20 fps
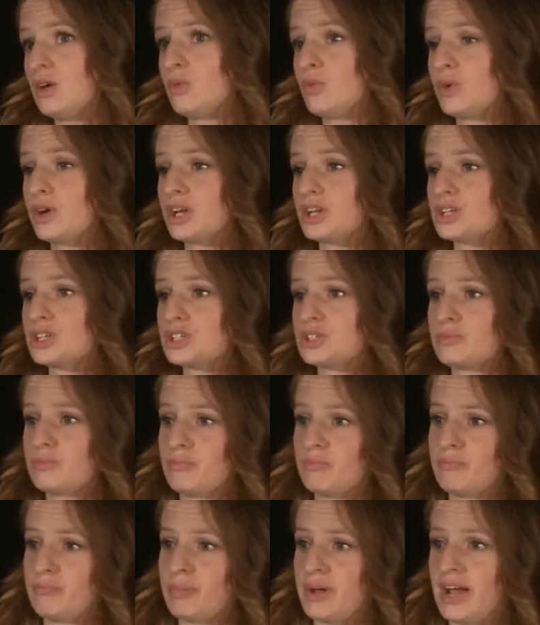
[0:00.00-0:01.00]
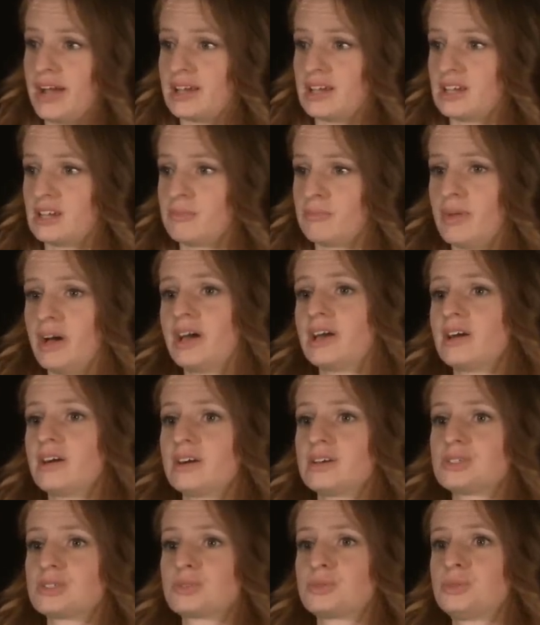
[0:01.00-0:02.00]
which back in my
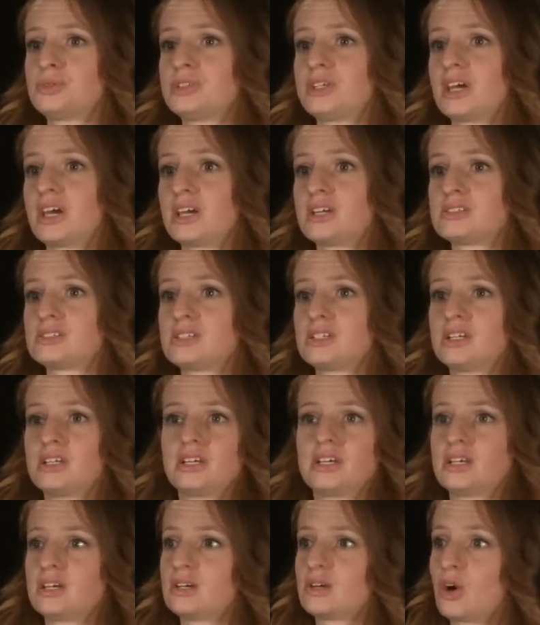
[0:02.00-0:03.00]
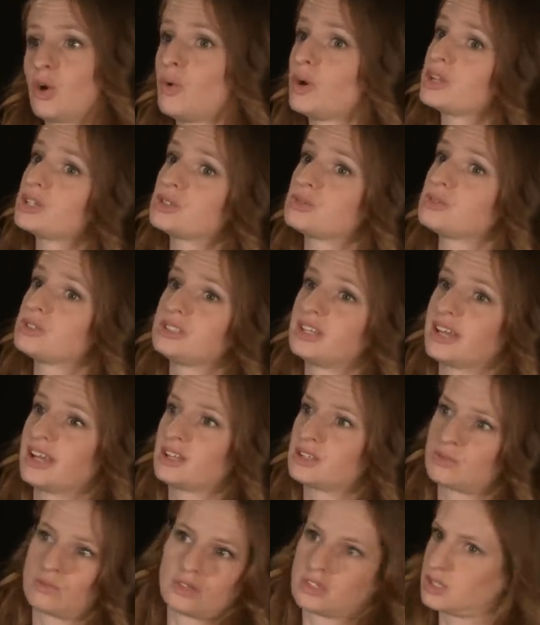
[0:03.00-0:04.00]
high school days, going to a
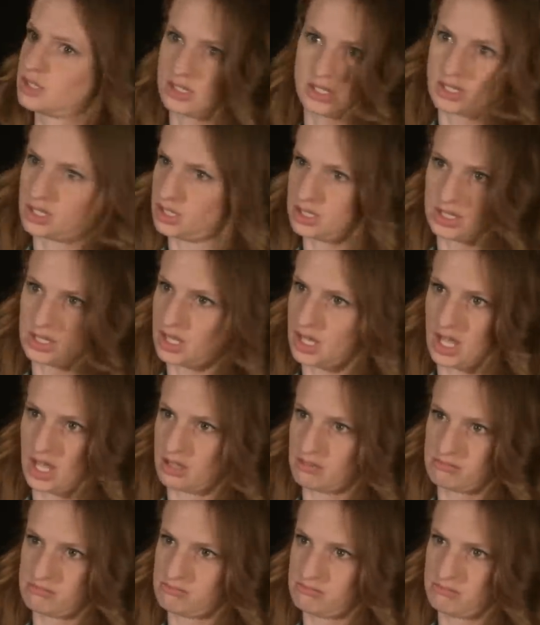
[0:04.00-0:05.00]
dance wasn't a good thing.